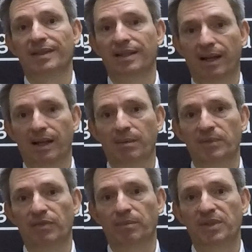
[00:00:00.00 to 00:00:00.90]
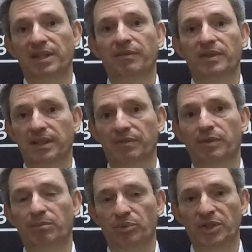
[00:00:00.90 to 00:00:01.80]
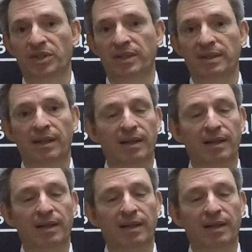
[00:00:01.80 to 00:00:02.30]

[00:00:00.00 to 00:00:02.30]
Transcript: times from 7 different breaches.